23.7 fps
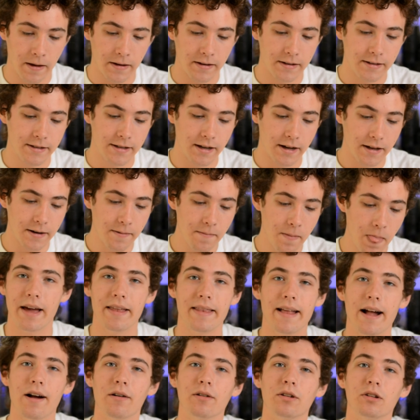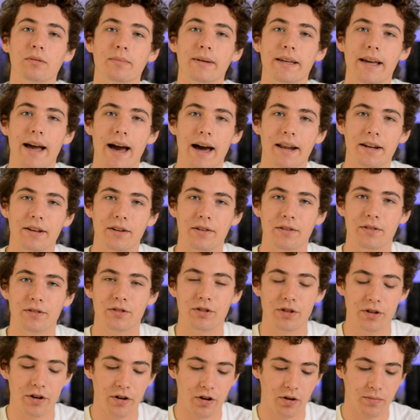done, and now it'll be added
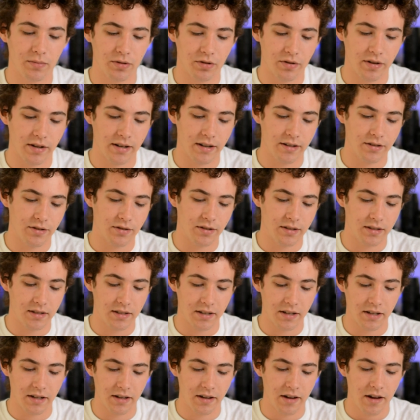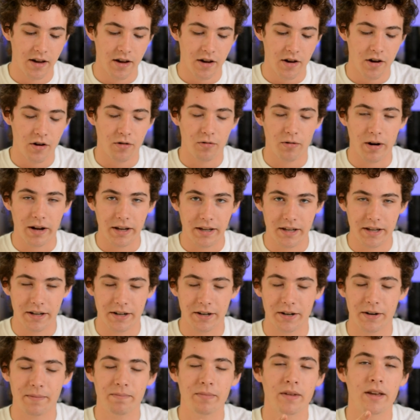to your home screen, as you can see right
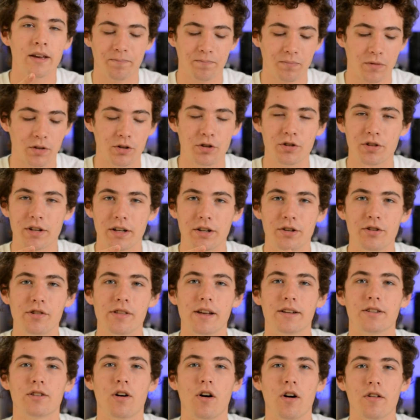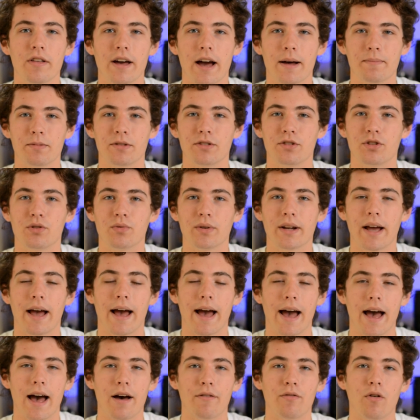here. You just gotta do that to all the apps that you wanna
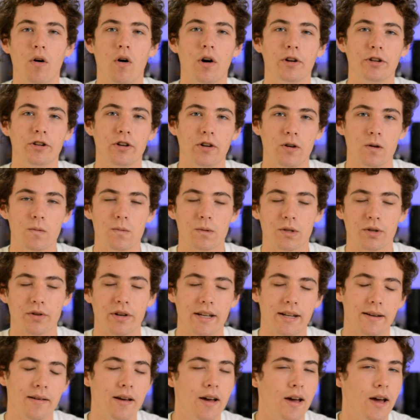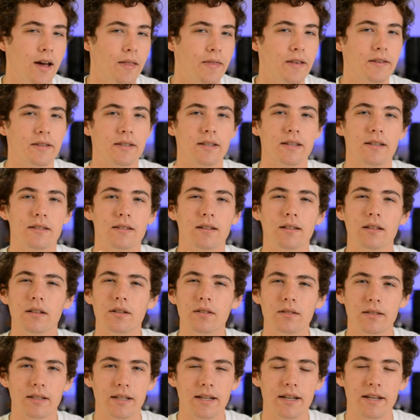have on your home screen. This is a
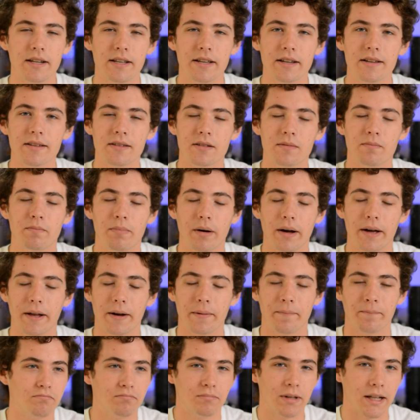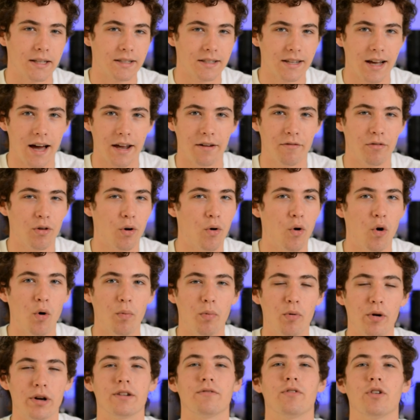little tedious, but that's kind of the whole
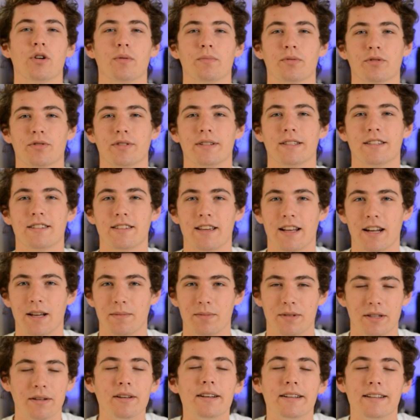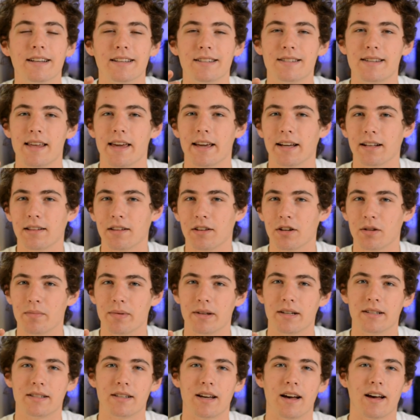point of home screen setups. It does take a little bit
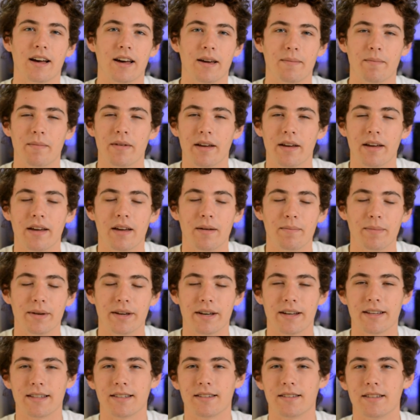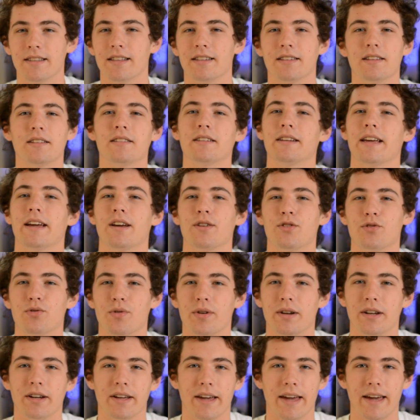of time because this isn't Android
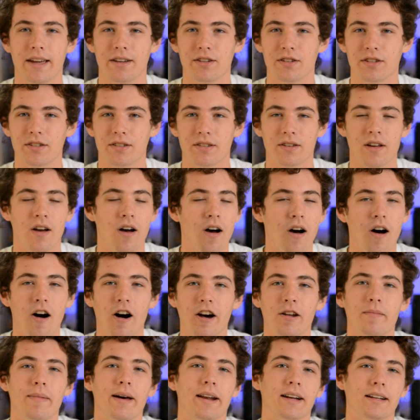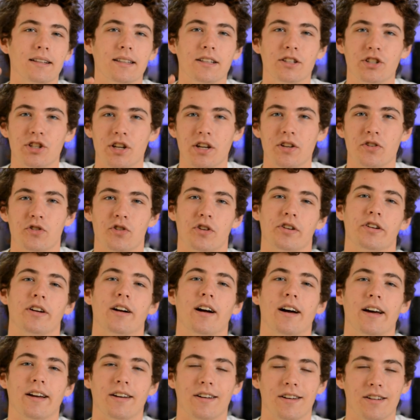and you can't just automatically change all your
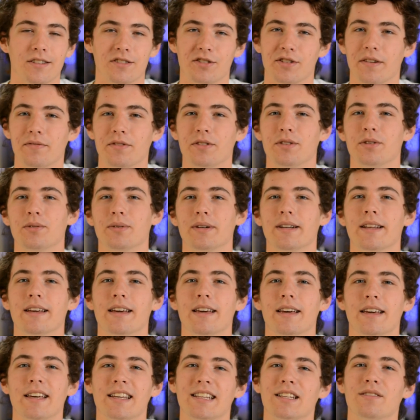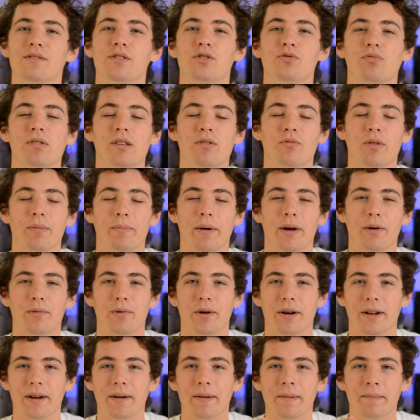icons. You have to do it individually, one by
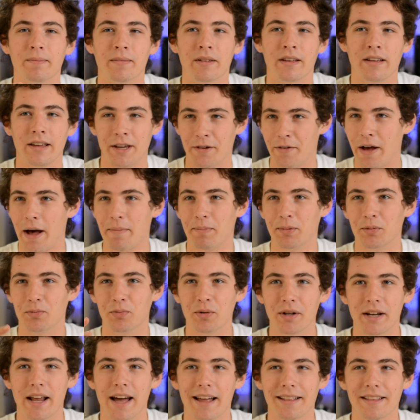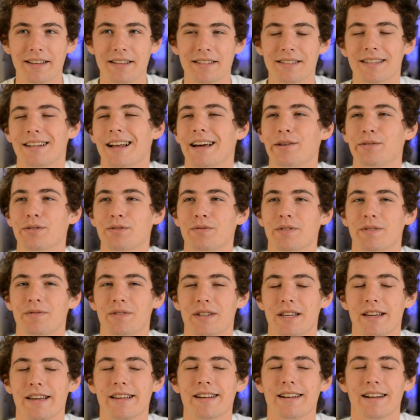one. If Apple would add this in iOS
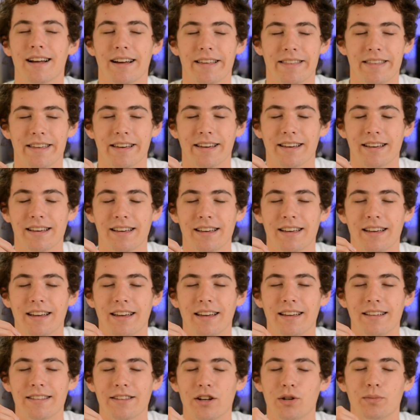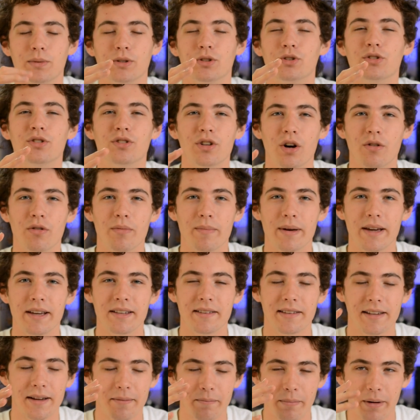15, I think that would be so
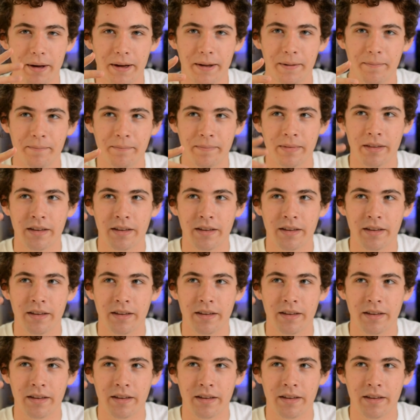amazing, but